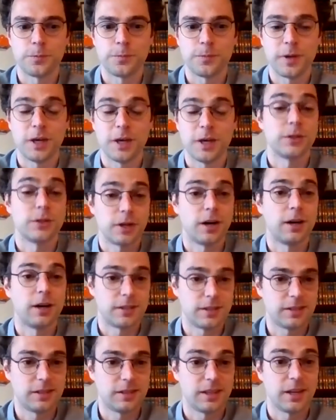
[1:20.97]
he was
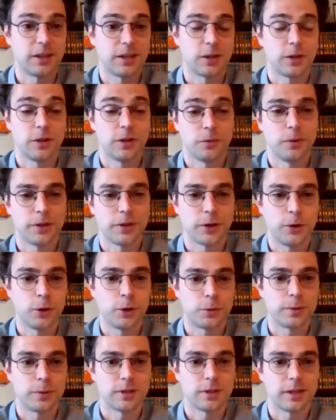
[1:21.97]
asked, the
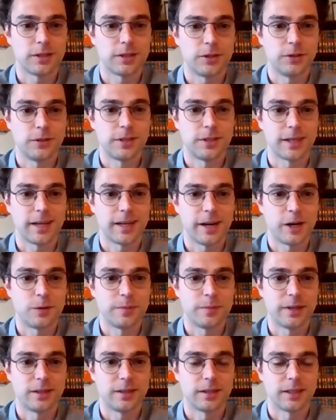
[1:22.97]
court was asked to declare
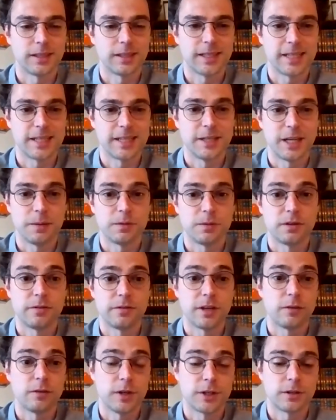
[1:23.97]
him in contempt of
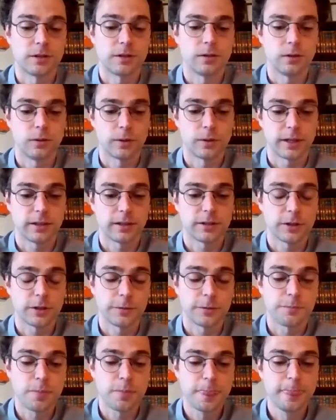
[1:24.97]
the original order.
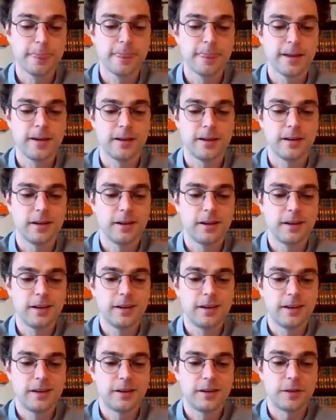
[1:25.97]
So
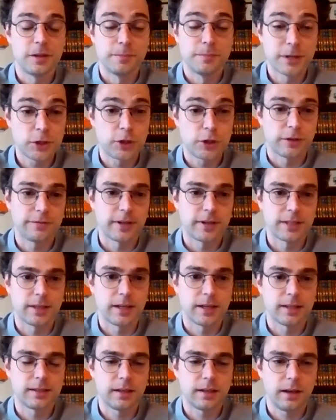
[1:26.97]
the mischief, as
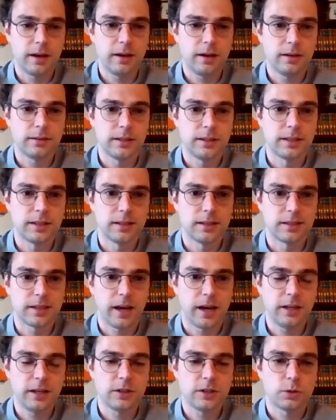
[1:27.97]
they say, in this
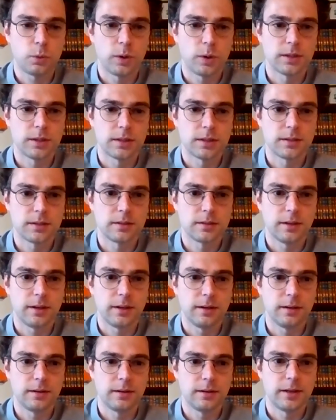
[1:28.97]
case, was
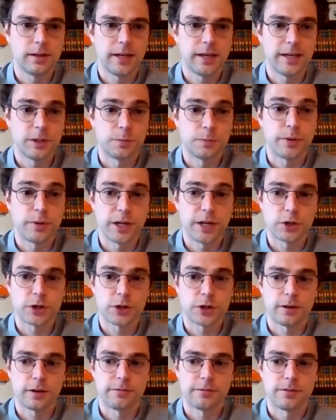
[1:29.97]
his breach
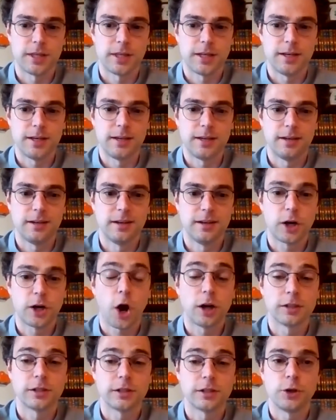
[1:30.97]
of the
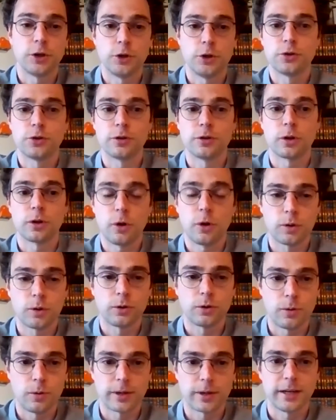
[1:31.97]
Constitutional Court
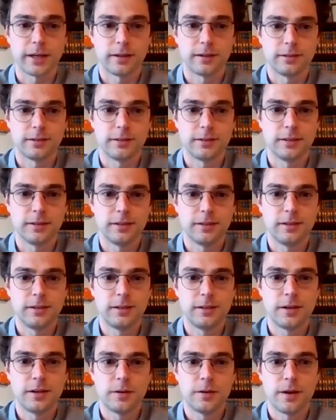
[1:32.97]
order
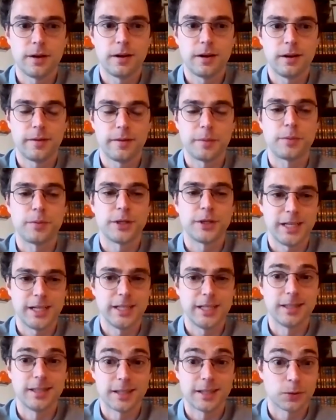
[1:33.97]
that
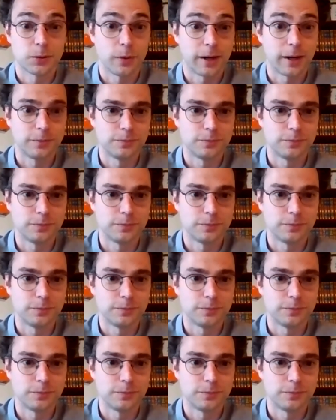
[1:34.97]
preceded this one.